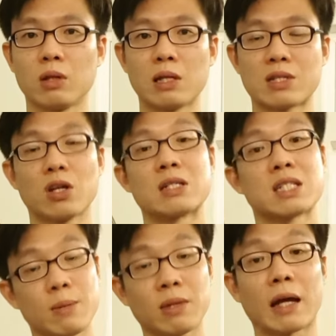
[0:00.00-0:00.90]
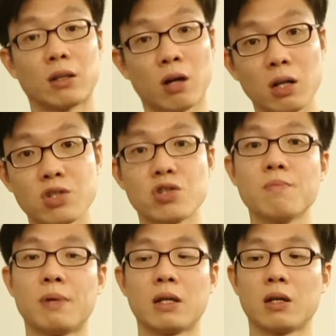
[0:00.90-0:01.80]
it's not the same
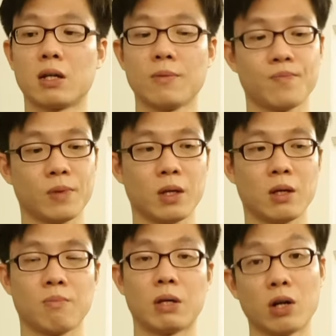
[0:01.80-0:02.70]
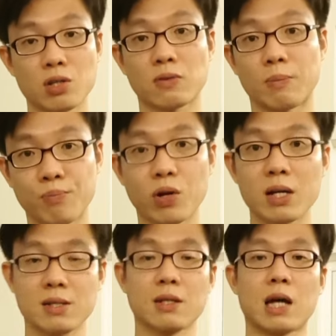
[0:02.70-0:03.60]
technology, but because of the
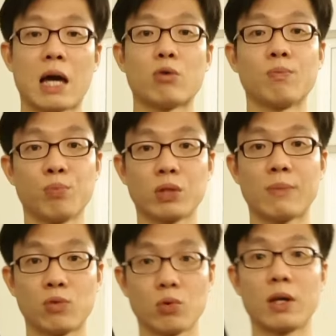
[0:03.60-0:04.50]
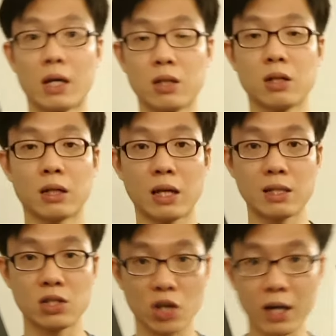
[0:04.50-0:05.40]
pricing, I would put them together
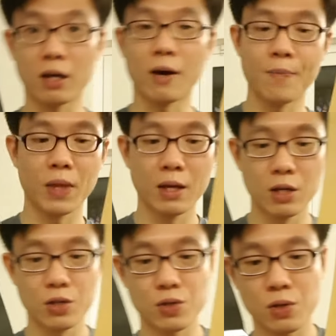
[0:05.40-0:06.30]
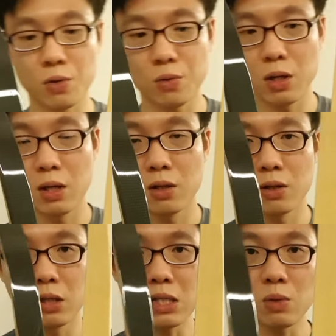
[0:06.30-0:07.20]
against each other. So
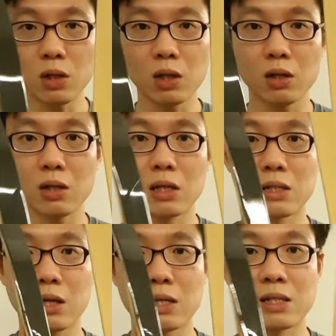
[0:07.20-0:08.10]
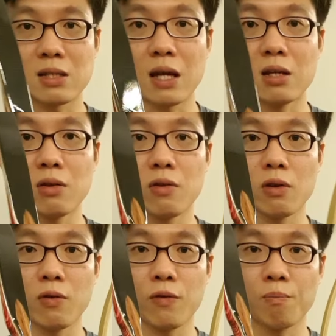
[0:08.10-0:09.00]
this one here is a standard
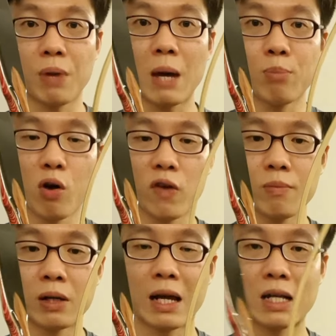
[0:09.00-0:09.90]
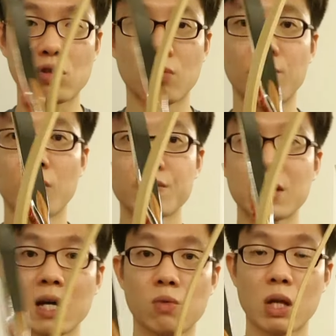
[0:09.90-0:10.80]
bare pole fiberglass on both
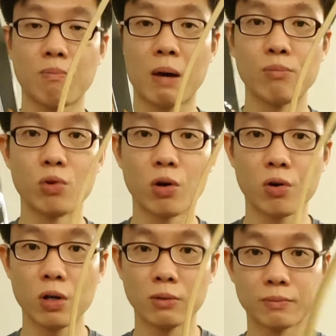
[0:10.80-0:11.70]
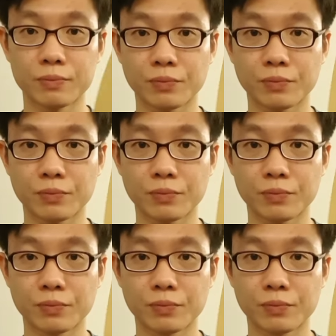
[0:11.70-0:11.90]
sides with a bamboo core.